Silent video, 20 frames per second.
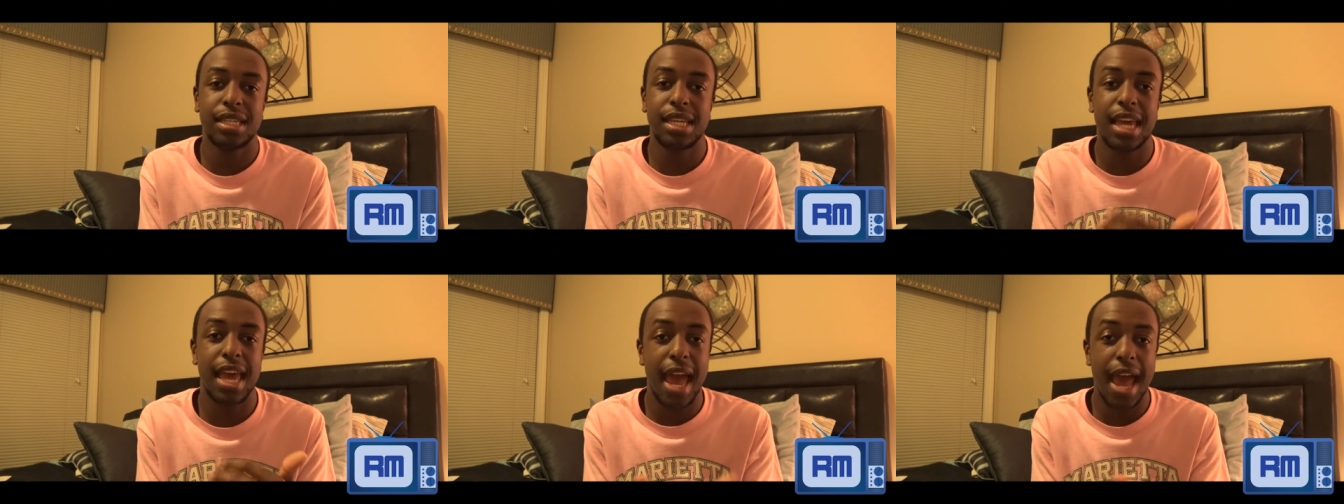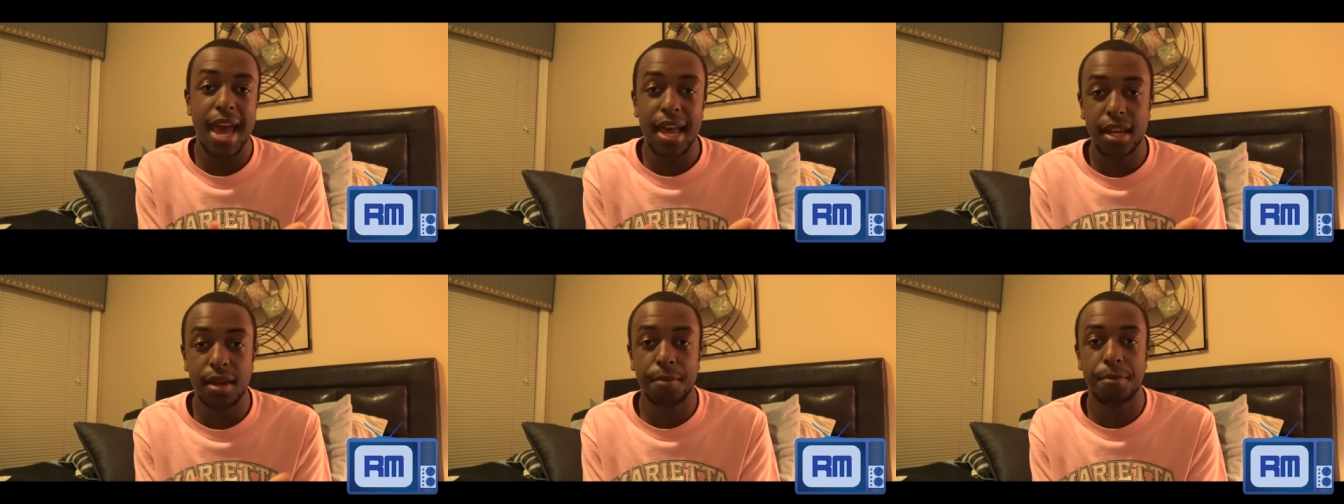He
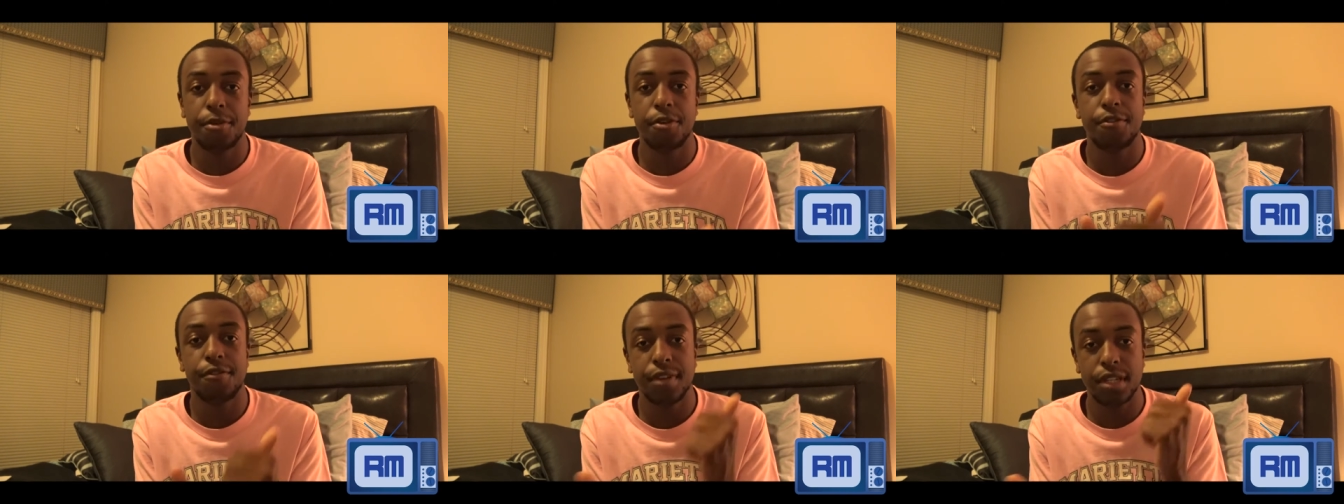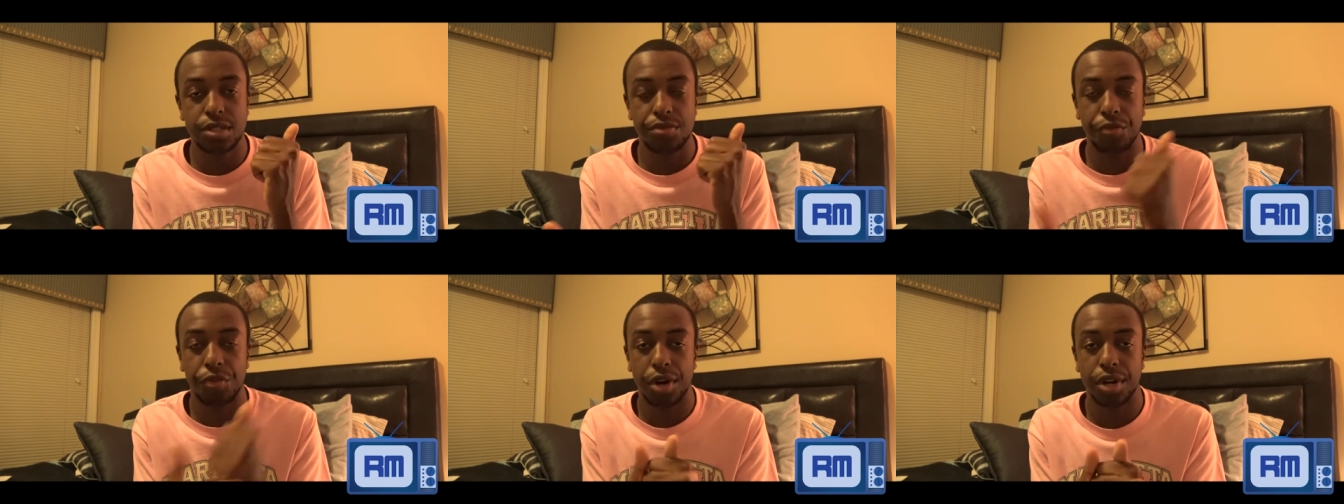had to prove
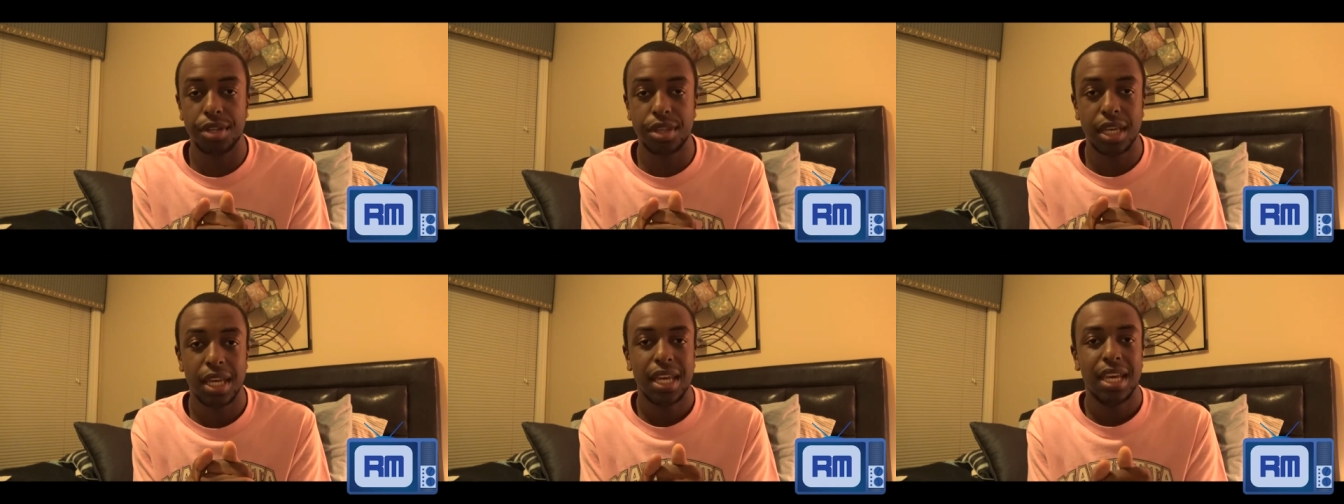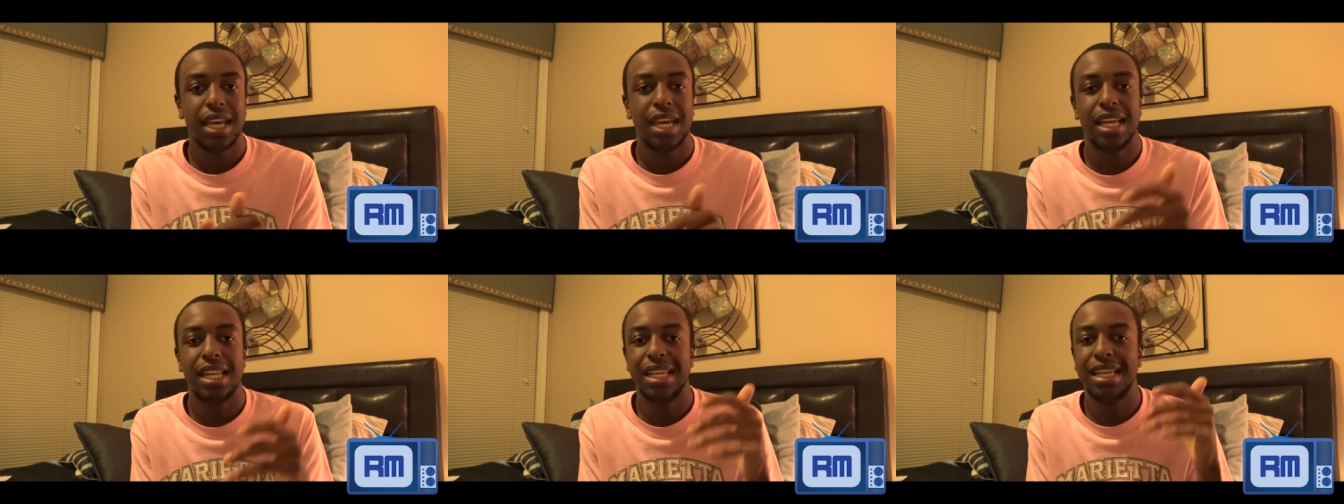his worth,
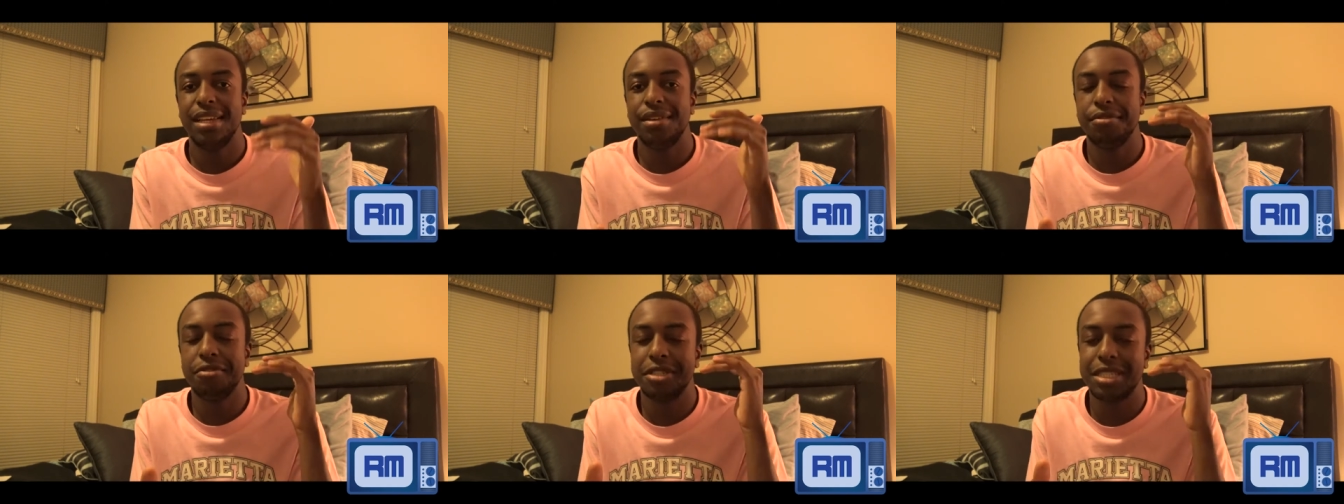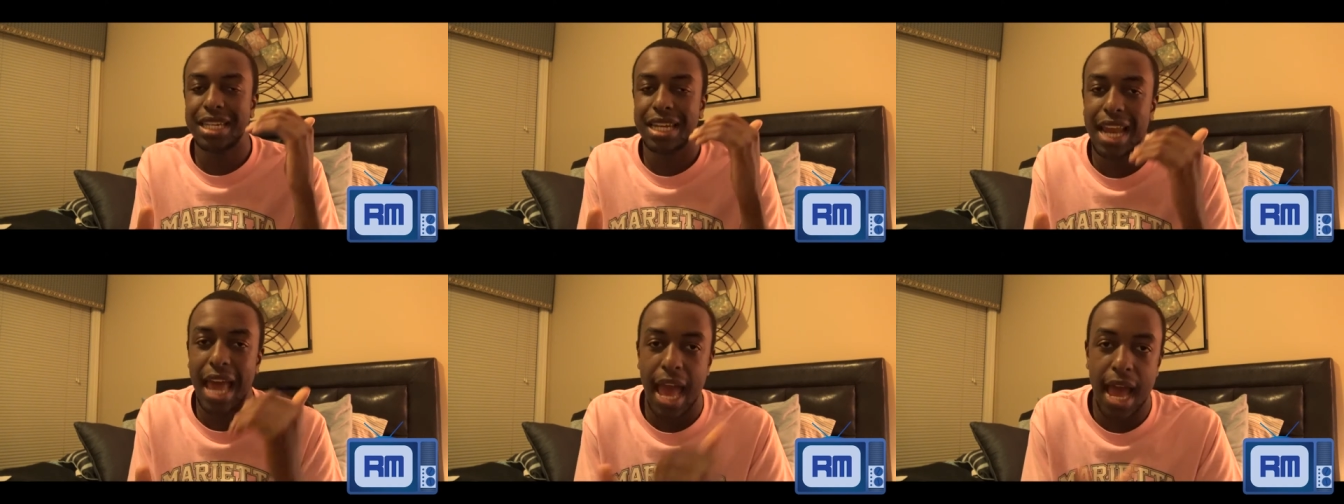and he
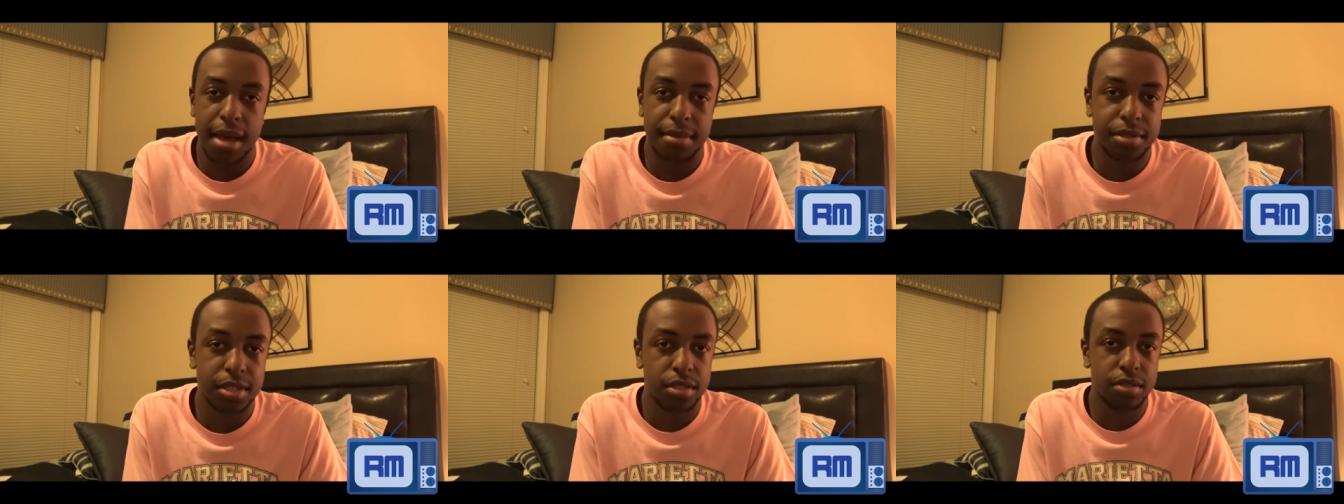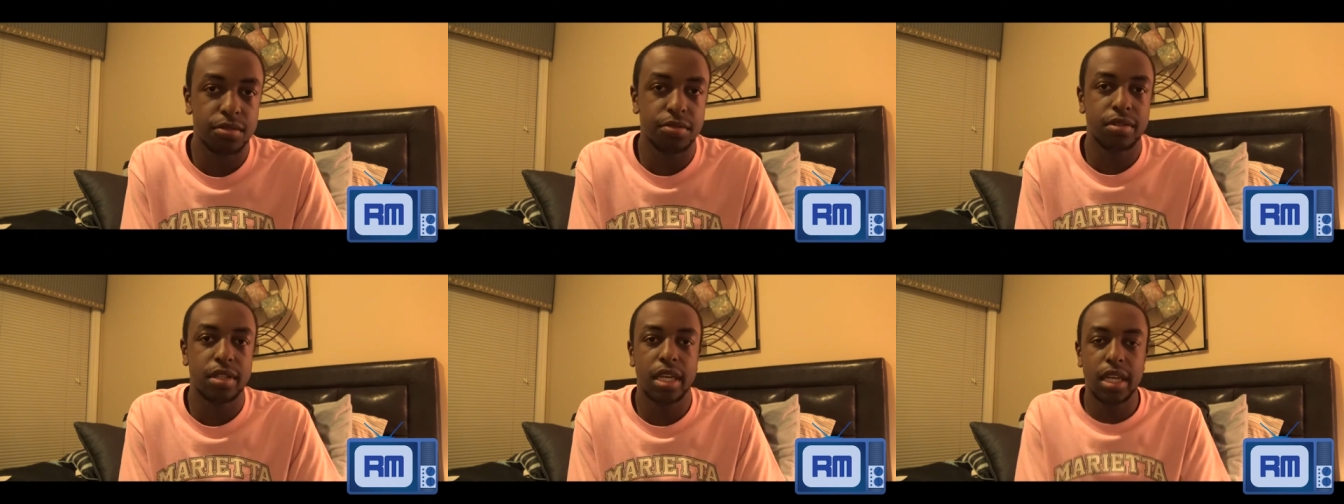was an
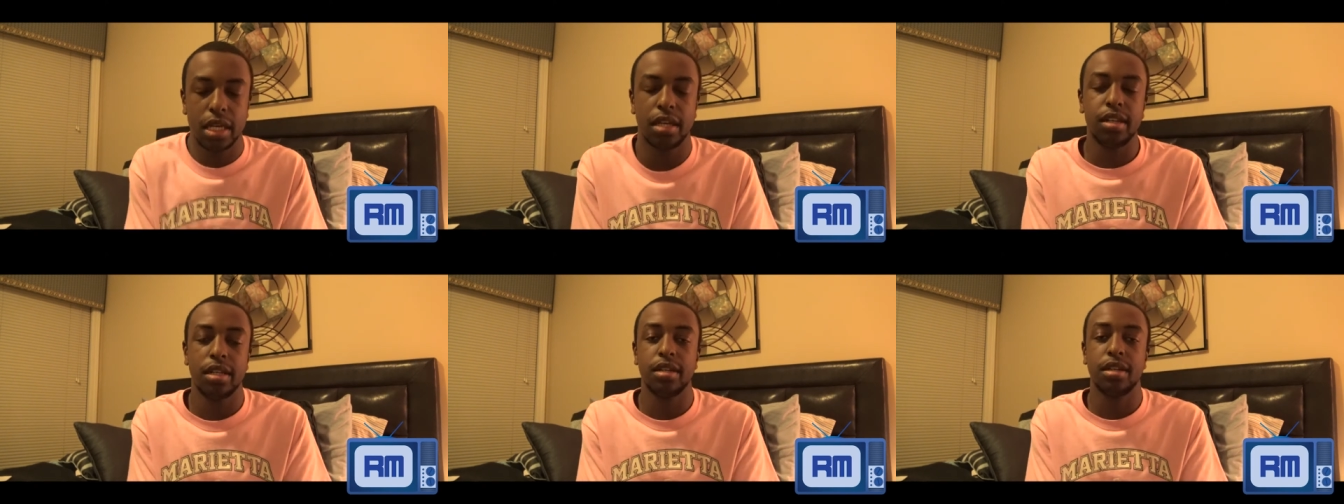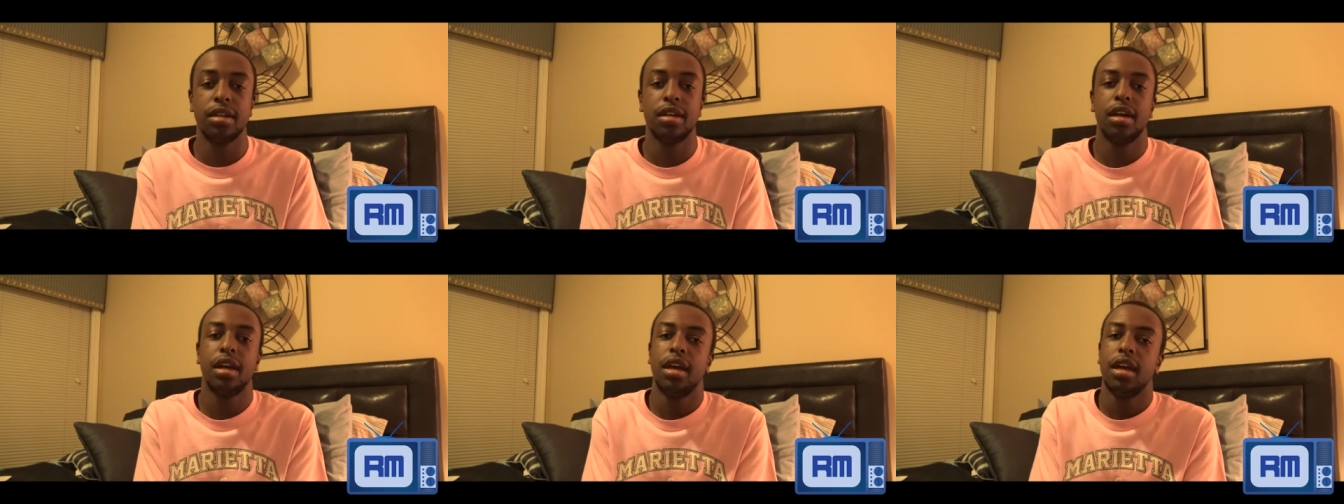absolute
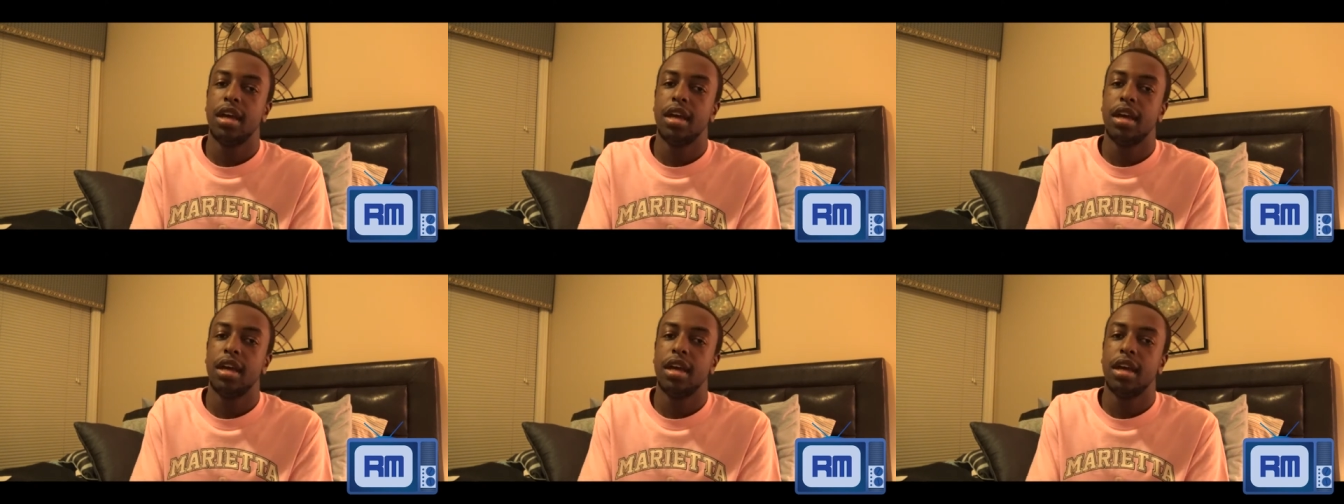killer